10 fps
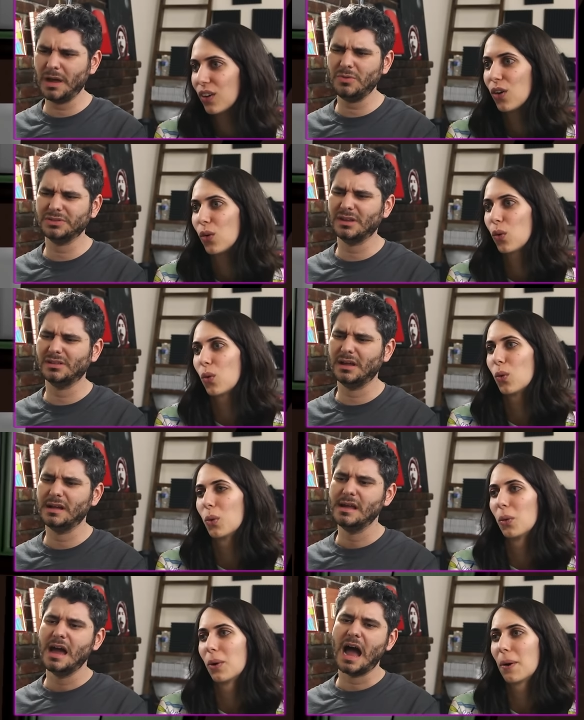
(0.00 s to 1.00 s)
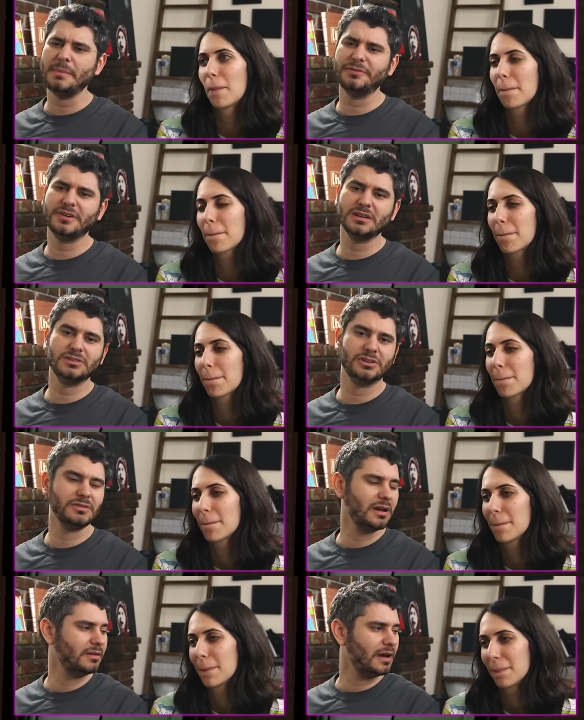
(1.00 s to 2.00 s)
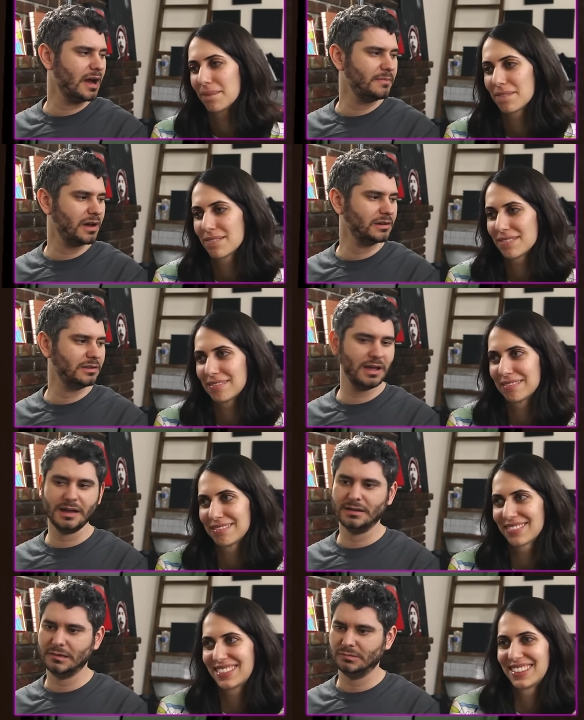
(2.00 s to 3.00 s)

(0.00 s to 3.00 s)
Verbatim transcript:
Speaker 1: I don't want the. Oh. I'm afraid to turn around. I'm not gonna lie.